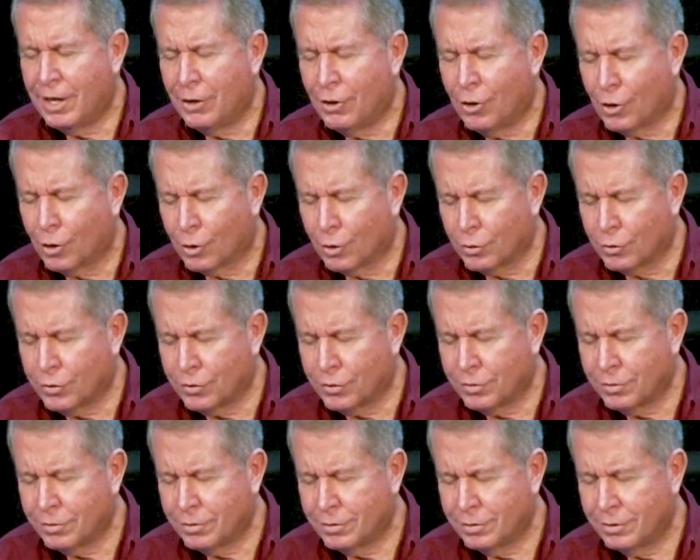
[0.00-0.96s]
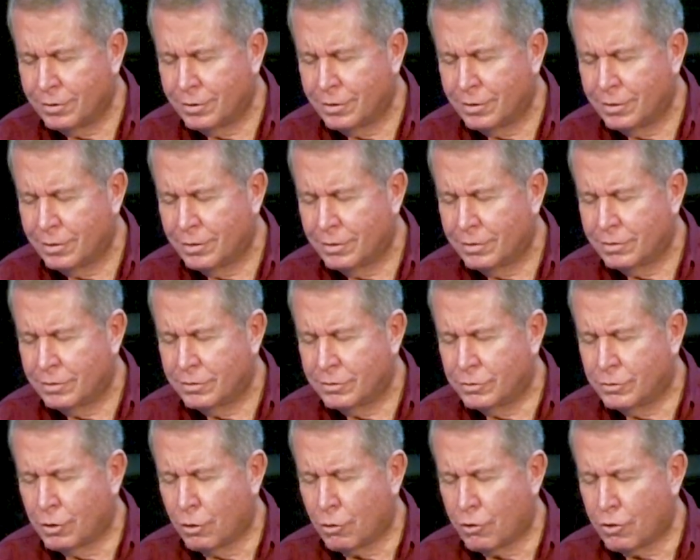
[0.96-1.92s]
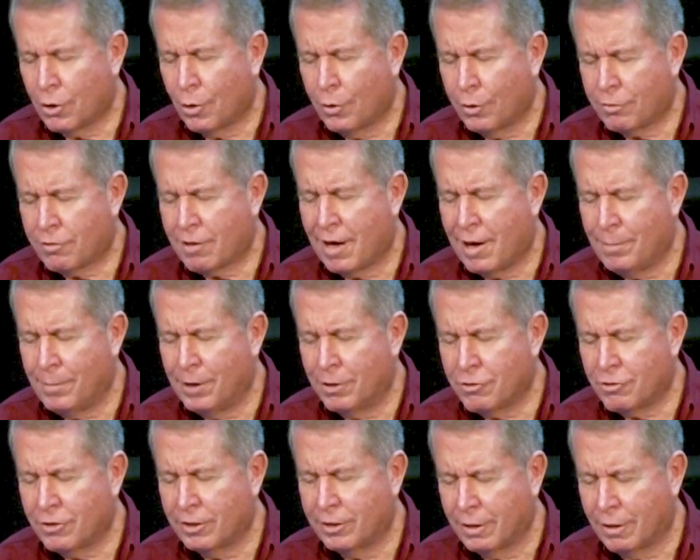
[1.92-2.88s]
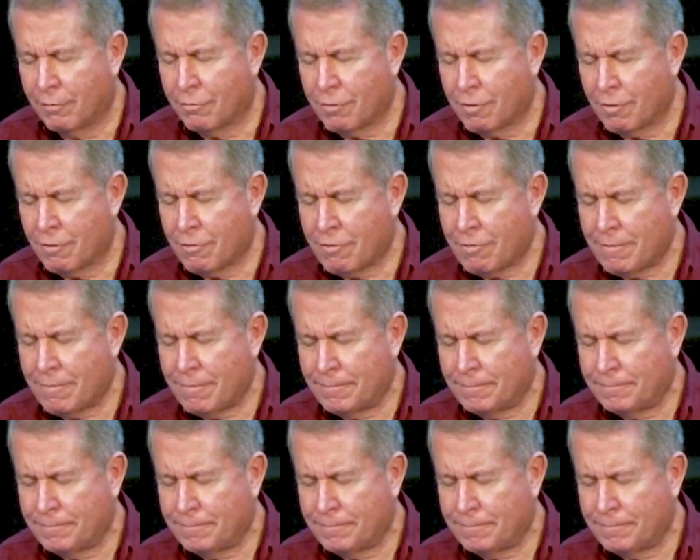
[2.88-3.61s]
and earth to show us how much He loves us.